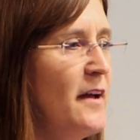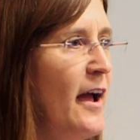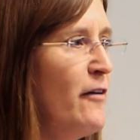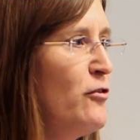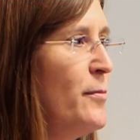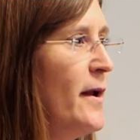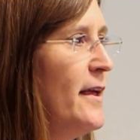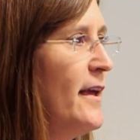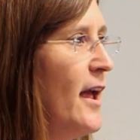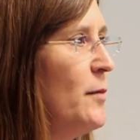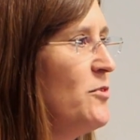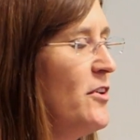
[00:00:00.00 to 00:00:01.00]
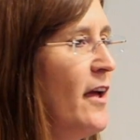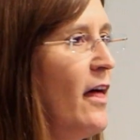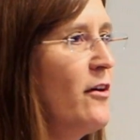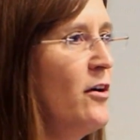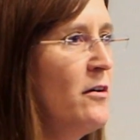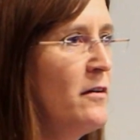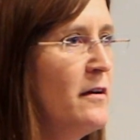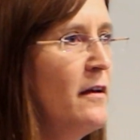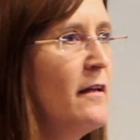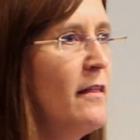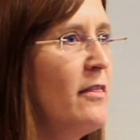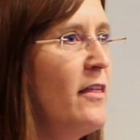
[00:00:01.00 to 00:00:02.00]
Everybody came together.
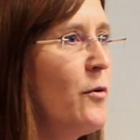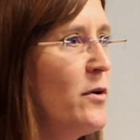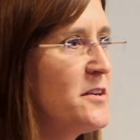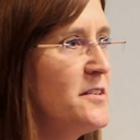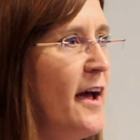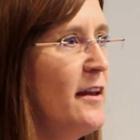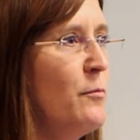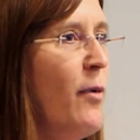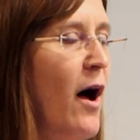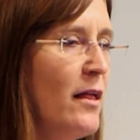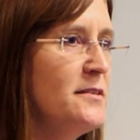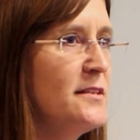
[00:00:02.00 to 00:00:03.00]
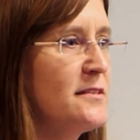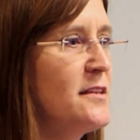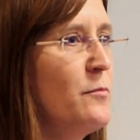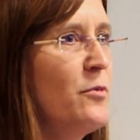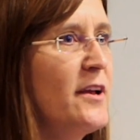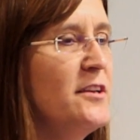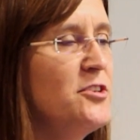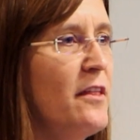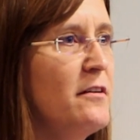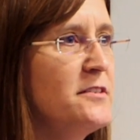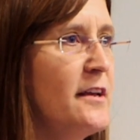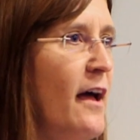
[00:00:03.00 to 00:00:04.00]
They were excited. Politics can bring each
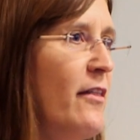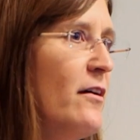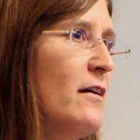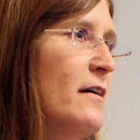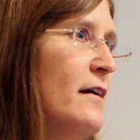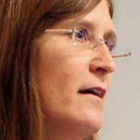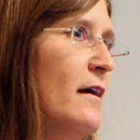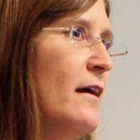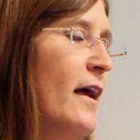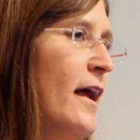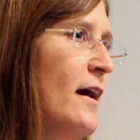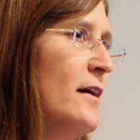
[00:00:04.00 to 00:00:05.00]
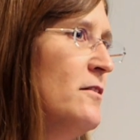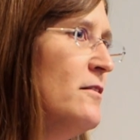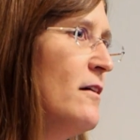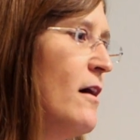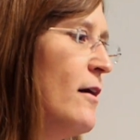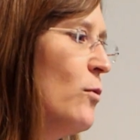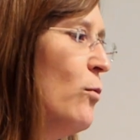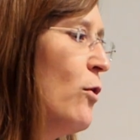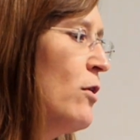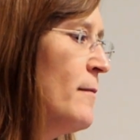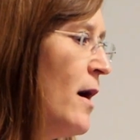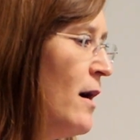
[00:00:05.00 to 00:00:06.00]
other together. And on a
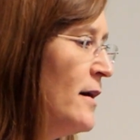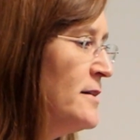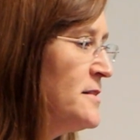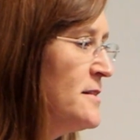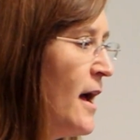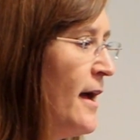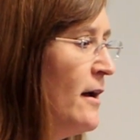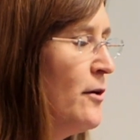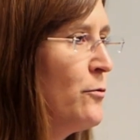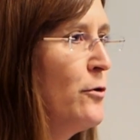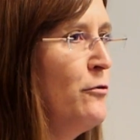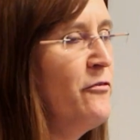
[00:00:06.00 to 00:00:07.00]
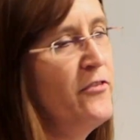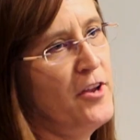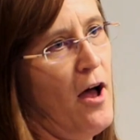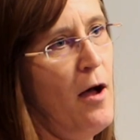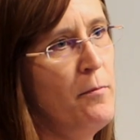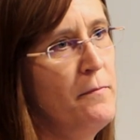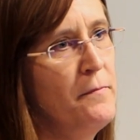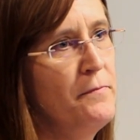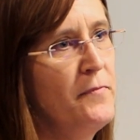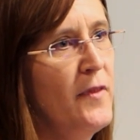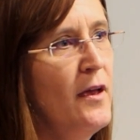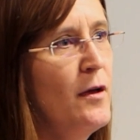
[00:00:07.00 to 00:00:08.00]
warm August night on a rooftop,
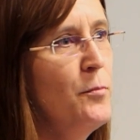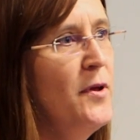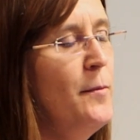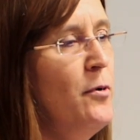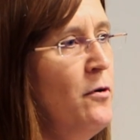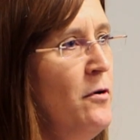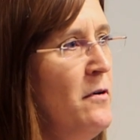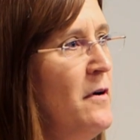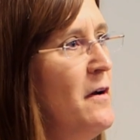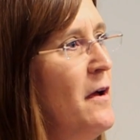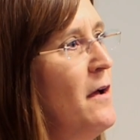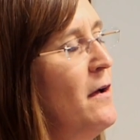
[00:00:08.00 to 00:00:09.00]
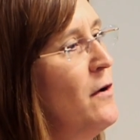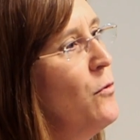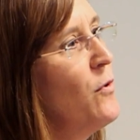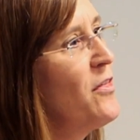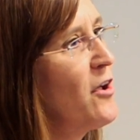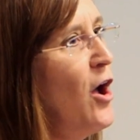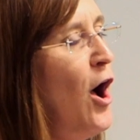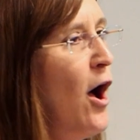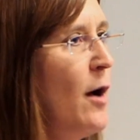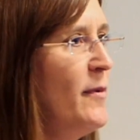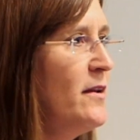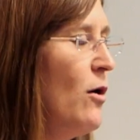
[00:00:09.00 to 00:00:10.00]
people with a
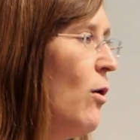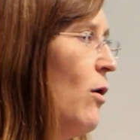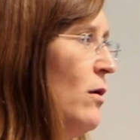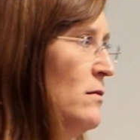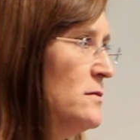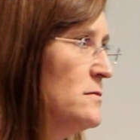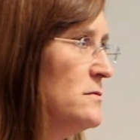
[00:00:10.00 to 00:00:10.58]
common goal